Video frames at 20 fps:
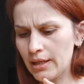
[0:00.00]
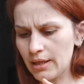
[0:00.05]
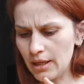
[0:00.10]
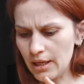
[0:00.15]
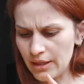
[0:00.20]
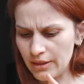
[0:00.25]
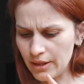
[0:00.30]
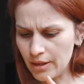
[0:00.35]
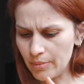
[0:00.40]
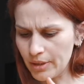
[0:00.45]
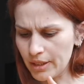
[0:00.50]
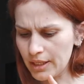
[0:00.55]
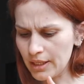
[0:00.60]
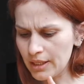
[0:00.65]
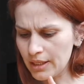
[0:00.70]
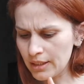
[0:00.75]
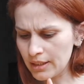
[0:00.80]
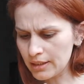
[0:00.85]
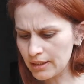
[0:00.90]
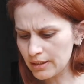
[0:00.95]
And the
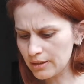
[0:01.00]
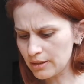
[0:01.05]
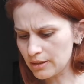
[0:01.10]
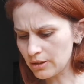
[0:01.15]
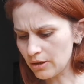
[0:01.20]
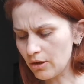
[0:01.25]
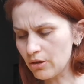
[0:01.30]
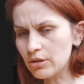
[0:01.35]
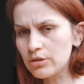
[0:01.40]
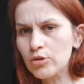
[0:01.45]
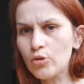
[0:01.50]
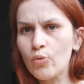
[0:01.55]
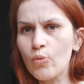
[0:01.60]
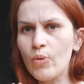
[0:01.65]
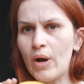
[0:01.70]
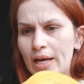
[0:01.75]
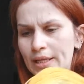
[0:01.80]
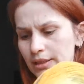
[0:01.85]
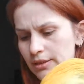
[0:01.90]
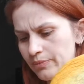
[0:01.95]
beginning is also
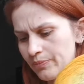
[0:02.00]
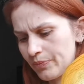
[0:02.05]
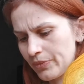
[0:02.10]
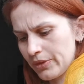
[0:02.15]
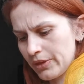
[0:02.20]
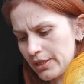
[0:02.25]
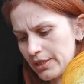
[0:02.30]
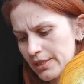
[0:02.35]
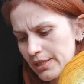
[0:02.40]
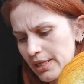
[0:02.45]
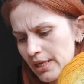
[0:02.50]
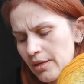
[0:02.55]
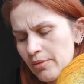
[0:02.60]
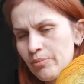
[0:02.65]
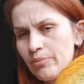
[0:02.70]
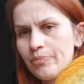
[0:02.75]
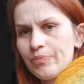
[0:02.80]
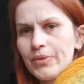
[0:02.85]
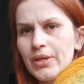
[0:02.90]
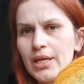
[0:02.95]
white, the
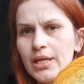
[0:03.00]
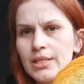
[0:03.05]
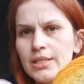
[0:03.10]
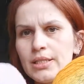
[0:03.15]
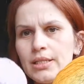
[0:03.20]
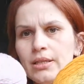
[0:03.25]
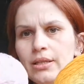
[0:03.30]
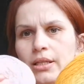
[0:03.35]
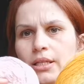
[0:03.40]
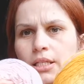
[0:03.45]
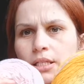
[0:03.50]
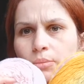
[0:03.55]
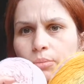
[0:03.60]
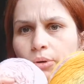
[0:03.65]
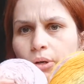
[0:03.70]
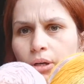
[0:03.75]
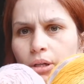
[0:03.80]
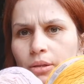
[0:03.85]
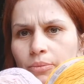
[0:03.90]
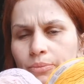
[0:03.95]
same as in this
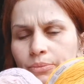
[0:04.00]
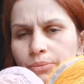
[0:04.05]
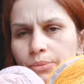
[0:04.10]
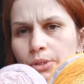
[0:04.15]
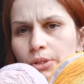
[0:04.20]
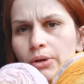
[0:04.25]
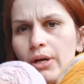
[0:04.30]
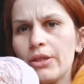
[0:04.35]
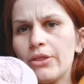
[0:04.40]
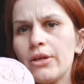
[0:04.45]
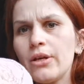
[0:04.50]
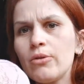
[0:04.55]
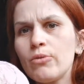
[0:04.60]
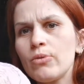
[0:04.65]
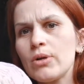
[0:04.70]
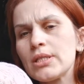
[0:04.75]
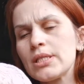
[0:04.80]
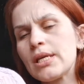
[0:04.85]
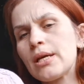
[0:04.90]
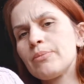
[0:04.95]
ball. So I think
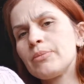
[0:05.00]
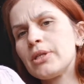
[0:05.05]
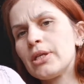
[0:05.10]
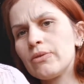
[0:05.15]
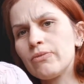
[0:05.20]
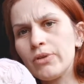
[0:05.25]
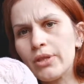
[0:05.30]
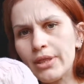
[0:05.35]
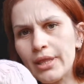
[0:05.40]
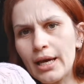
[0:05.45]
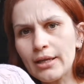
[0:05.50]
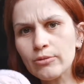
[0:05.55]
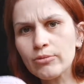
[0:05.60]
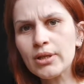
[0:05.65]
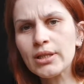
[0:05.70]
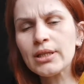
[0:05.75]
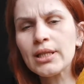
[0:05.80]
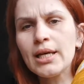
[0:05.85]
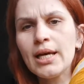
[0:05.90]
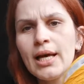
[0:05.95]
once I'm done with that
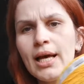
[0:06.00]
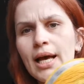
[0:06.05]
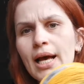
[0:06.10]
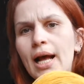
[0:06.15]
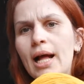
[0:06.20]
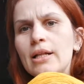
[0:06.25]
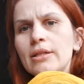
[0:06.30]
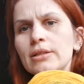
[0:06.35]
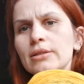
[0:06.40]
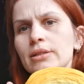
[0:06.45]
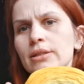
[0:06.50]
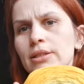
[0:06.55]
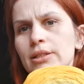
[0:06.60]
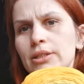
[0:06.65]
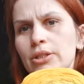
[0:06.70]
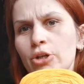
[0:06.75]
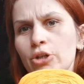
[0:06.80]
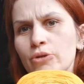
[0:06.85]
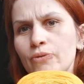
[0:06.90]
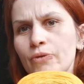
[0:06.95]
one, I'll
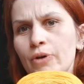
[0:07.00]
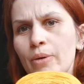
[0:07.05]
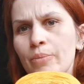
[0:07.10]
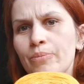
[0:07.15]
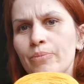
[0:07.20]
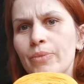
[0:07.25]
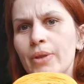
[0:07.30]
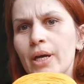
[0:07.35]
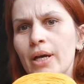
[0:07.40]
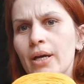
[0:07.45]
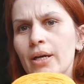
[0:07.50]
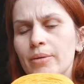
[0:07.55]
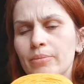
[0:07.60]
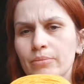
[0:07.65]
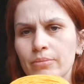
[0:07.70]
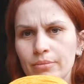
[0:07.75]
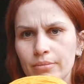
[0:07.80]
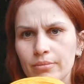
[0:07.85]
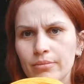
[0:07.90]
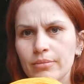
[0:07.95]
start from
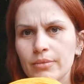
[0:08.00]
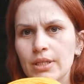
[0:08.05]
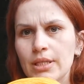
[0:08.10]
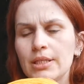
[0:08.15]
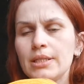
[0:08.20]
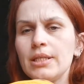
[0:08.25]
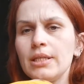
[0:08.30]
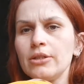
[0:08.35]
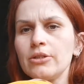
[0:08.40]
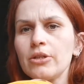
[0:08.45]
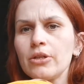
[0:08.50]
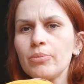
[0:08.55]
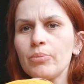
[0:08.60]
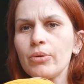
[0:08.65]
the center